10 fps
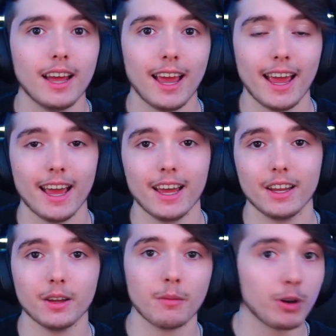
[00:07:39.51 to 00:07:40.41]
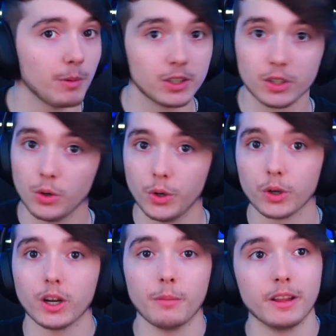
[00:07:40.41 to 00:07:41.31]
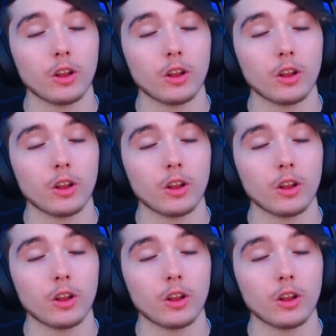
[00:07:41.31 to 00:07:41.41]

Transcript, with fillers: and pretty much who you're going to be